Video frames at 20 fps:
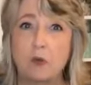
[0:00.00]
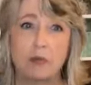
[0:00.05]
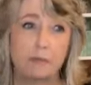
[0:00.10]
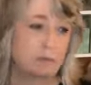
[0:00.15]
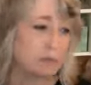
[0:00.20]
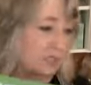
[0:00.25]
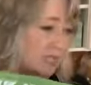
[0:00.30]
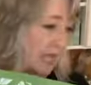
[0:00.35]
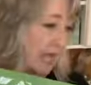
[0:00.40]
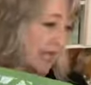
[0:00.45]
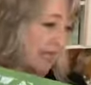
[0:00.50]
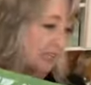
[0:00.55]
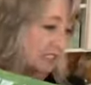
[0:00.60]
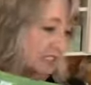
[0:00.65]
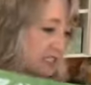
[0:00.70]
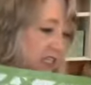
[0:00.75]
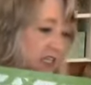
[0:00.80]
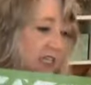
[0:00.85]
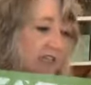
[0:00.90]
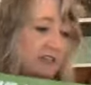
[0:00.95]

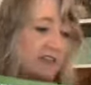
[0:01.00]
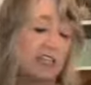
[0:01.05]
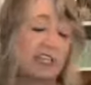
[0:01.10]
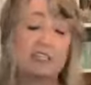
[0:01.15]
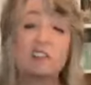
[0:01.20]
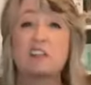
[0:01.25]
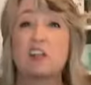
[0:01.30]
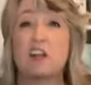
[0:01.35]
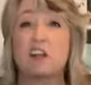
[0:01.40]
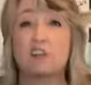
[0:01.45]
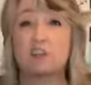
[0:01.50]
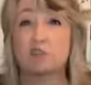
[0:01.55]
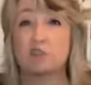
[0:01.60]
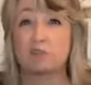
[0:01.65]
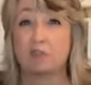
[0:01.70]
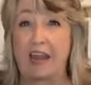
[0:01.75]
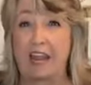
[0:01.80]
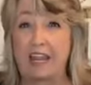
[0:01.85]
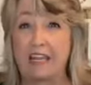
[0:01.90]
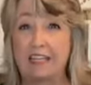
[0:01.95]
website, these are
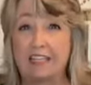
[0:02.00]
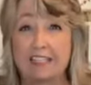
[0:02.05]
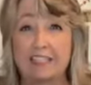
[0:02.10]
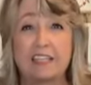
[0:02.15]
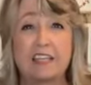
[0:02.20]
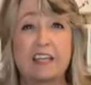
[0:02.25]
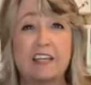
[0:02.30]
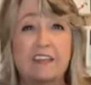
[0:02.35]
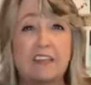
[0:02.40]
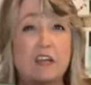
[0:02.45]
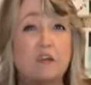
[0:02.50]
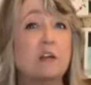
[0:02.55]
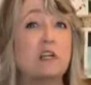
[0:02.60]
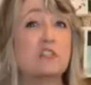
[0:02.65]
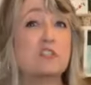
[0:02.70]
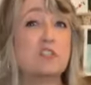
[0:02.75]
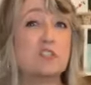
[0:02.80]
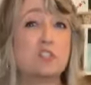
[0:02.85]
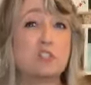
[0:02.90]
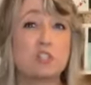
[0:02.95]
great. They're
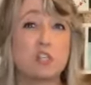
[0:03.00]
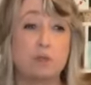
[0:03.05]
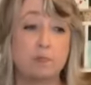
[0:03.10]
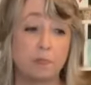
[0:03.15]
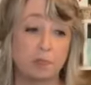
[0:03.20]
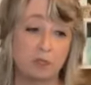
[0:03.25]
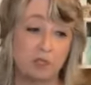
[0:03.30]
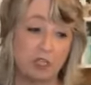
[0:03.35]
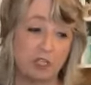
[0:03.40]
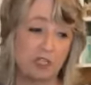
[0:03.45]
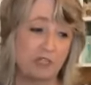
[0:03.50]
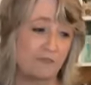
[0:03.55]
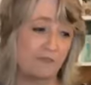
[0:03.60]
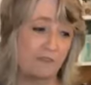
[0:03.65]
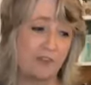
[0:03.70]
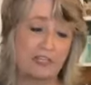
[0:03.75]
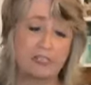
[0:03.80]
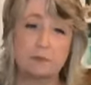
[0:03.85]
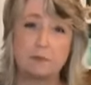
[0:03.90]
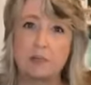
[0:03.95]
a super good
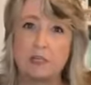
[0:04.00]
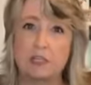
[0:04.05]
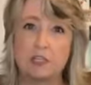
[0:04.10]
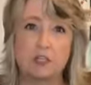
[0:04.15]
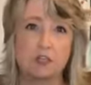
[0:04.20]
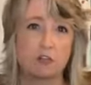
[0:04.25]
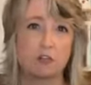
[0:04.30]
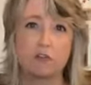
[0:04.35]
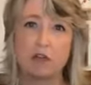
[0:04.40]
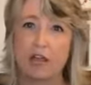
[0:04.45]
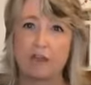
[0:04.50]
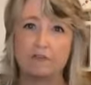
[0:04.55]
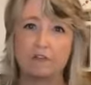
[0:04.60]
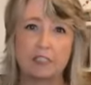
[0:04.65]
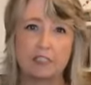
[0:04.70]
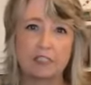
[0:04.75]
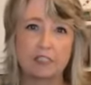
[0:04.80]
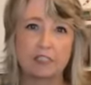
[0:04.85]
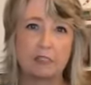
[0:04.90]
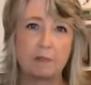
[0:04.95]
investment in your
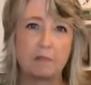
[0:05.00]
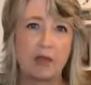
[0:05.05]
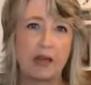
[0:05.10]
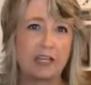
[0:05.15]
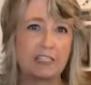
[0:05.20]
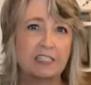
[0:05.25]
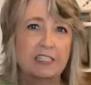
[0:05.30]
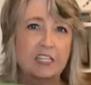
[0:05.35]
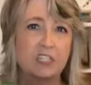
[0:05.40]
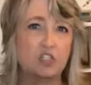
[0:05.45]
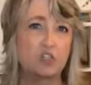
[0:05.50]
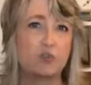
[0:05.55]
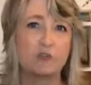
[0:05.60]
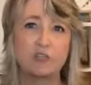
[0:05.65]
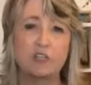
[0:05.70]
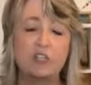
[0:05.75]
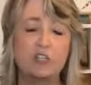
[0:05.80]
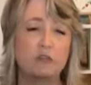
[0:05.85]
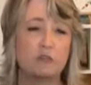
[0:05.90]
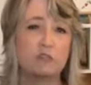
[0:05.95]
crafting supplies because you
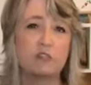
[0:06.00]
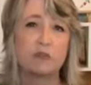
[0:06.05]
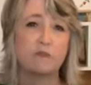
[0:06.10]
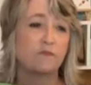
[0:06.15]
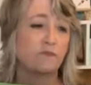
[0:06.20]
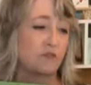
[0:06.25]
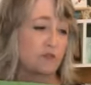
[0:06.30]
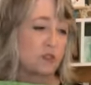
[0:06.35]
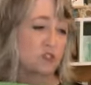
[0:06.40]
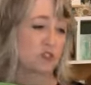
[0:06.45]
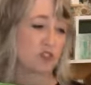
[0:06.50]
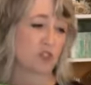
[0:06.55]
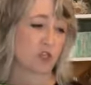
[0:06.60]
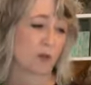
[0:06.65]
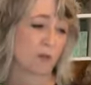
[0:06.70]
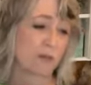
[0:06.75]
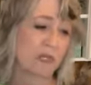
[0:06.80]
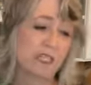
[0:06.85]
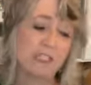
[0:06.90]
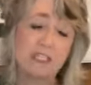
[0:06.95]
can use them for
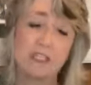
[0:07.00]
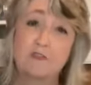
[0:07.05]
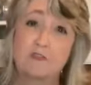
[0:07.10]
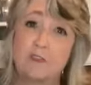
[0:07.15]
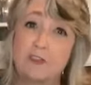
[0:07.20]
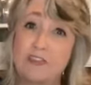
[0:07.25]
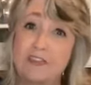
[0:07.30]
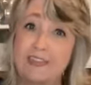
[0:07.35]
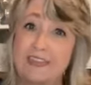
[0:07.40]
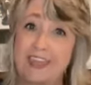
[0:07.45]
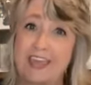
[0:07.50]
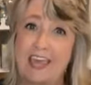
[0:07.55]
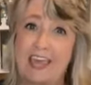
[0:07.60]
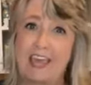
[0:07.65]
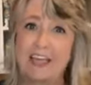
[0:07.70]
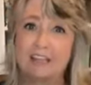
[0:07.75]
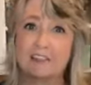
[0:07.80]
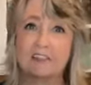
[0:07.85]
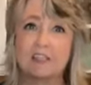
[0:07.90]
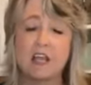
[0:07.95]
so many different
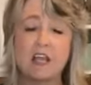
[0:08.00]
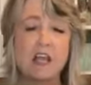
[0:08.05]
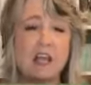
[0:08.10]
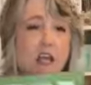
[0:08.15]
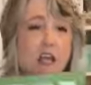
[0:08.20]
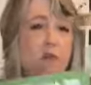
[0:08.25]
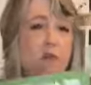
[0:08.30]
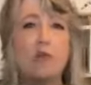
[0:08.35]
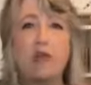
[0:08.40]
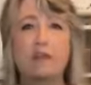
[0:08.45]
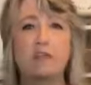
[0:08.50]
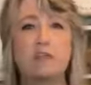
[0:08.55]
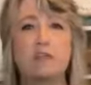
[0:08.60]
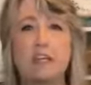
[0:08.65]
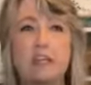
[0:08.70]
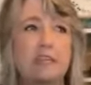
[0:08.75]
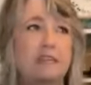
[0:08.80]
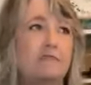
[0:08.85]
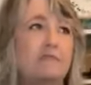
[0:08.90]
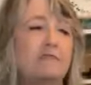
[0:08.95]
things rather
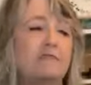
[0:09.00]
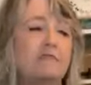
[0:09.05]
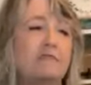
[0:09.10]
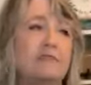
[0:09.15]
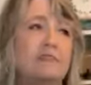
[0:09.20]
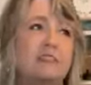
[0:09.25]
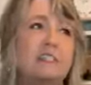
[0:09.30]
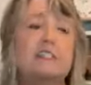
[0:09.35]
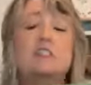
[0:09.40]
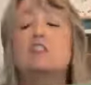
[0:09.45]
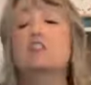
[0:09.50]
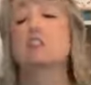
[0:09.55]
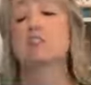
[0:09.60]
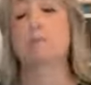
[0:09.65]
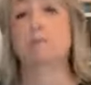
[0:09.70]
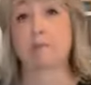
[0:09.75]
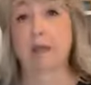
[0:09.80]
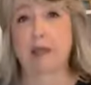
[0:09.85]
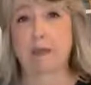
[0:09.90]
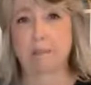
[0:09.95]
than, this is
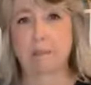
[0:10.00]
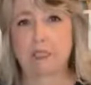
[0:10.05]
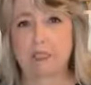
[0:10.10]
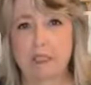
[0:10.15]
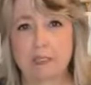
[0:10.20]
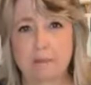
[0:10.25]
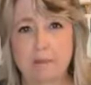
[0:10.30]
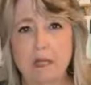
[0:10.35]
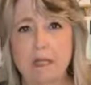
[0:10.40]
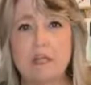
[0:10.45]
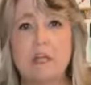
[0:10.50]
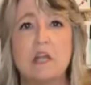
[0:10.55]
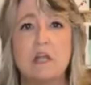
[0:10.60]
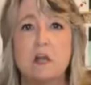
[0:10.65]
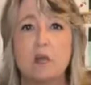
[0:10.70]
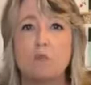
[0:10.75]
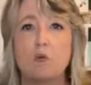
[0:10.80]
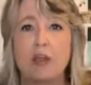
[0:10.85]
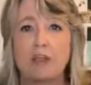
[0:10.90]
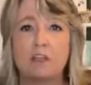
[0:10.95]
just my opinion, but
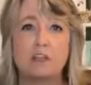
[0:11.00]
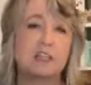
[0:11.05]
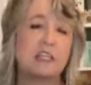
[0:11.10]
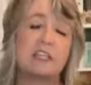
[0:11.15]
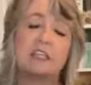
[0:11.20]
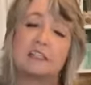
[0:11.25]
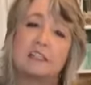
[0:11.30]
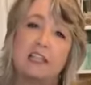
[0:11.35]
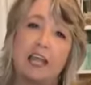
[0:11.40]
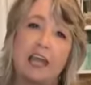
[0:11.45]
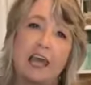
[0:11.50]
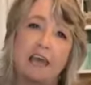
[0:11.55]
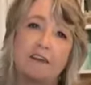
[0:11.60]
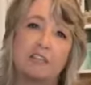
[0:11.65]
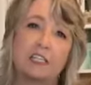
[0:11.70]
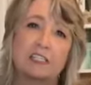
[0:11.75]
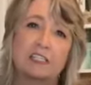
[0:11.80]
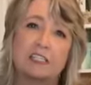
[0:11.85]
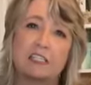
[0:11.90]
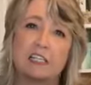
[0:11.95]
rather than
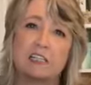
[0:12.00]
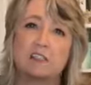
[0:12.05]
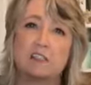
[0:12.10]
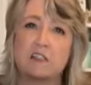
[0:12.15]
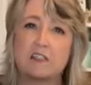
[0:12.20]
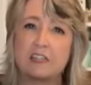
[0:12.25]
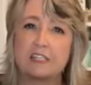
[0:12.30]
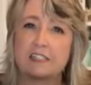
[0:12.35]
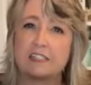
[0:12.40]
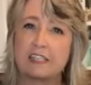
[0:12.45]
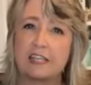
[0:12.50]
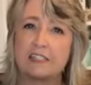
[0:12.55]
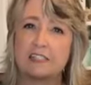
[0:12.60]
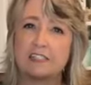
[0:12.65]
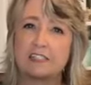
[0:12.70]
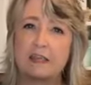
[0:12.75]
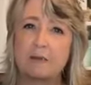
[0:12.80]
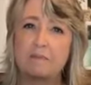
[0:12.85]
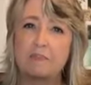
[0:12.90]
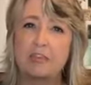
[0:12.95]
having a stencil that
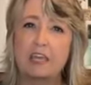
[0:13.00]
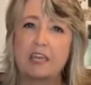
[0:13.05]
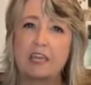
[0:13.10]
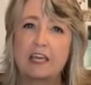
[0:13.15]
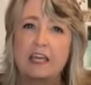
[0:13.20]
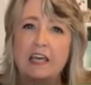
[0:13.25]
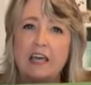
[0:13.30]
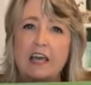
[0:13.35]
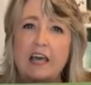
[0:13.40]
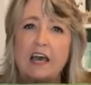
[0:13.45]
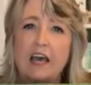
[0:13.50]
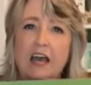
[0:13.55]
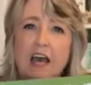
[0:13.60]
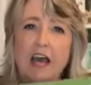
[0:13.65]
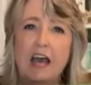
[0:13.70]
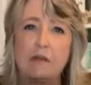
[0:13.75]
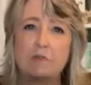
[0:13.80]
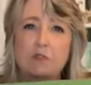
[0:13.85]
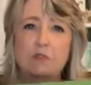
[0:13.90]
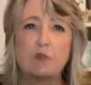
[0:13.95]
says something,
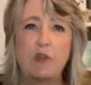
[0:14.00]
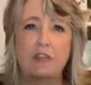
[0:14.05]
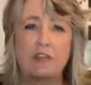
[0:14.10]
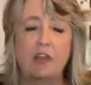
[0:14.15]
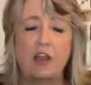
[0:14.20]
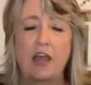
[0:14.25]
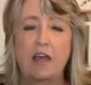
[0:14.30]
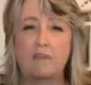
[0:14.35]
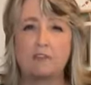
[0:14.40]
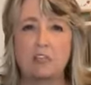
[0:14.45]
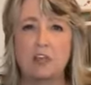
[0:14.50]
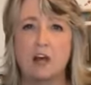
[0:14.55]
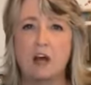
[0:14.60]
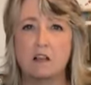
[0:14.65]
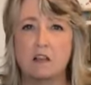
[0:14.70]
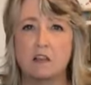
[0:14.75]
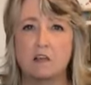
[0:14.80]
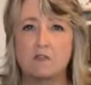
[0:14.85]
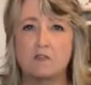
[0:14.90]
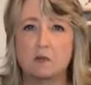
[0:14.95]
I would rather have an
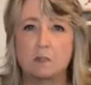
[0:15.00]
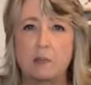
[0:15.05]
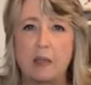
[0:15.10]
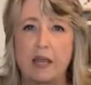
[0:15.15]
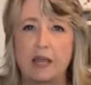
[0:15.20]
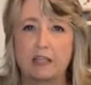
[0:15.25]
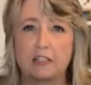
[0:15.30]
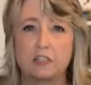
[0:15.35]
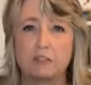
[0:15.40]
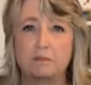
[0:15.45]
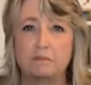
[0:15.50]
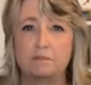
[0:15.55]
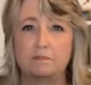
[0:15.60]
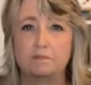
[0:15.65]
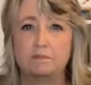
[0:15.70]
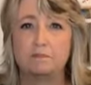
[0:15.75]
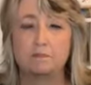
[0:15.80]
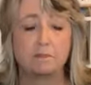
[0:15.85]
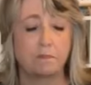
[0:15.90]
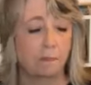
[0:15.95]
all over pattern.
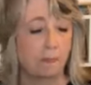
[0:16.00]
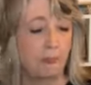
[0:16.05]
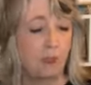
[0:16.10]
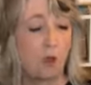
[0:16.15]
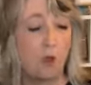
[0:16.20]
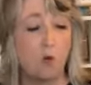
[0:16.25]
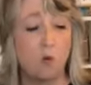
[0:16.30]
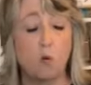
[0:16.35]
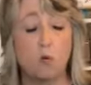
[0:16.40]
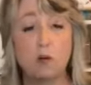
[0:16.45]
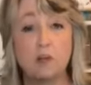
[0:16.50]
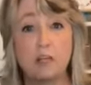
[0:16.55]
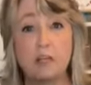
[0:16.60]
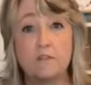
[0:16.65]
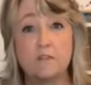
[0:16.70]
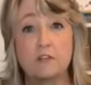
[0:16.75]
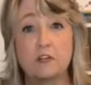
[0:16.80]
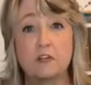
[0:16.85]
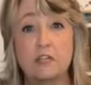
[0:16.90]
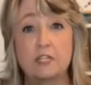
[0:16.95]
Or
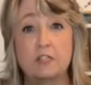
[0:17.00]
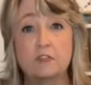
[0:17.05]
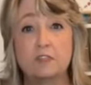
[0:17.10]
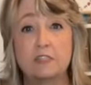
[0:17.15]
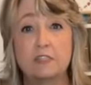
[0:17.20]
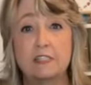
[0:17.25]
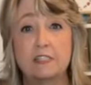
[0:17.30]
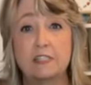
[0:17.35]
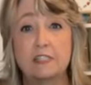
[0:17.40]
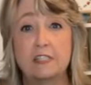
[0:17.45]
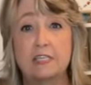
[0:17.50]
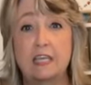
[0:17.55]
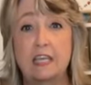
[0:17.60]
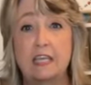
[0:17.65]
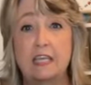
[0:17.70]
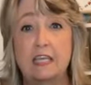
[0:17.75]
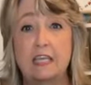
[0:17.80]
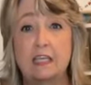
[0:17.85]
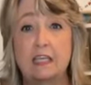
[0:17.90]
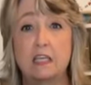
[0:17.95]
if you're interested
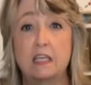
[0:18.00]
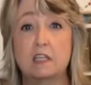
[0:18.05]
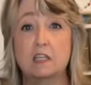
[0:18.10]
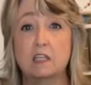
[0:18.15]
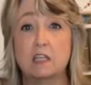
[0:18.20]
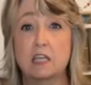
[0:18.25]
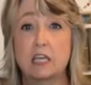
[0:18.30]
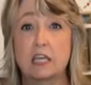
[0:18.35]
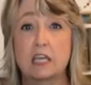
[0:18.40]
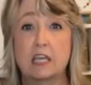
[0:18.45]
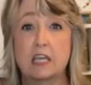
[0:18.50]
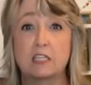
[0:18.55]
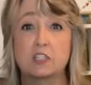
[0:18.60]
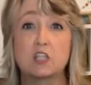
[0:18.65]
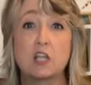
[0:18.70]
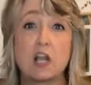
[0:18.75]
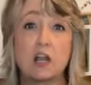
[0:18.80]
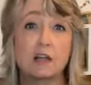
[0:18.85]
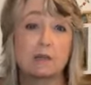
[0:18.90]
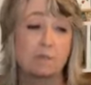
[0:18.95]
in looking at
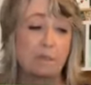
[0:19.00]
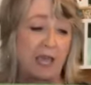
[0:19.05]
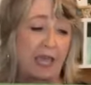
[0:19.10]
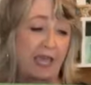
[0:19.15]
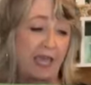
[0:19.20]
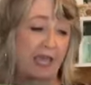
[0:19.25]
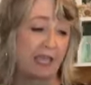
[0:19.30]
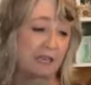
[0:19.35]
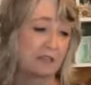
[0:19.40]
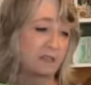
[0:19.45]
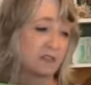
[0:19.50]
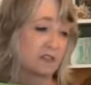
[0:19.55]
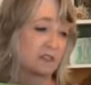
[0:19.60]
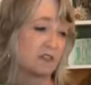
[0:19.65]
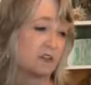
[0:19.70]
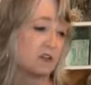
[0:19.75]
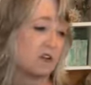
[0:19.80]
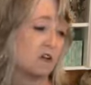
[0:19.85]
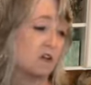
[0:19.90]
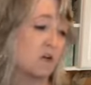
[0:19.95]
chalk
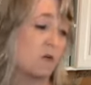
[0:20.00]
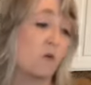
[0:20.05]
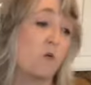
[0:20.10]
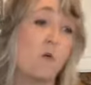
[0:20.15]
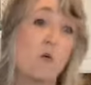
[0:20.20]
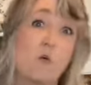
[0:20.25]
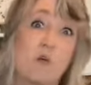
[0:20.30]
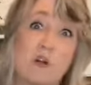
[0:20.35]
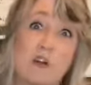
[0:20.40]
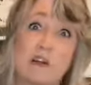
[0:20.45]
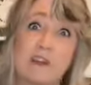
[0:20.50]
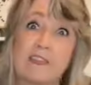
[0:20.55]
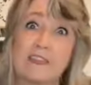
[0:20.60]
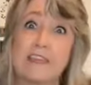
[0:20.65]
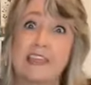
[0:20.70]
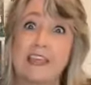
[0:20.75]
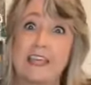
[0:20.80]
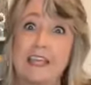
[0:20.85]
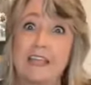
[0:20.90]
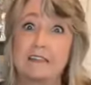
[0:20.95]
paste or
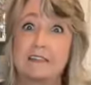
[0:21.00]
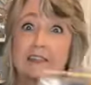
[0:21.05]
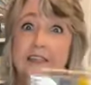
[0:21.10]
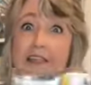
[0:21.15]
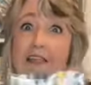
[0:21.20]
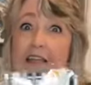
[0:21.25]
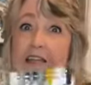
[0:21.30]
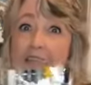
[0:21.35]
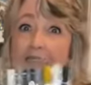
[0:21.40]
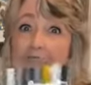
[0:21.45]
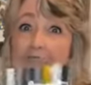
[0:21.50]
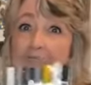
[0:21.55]
these,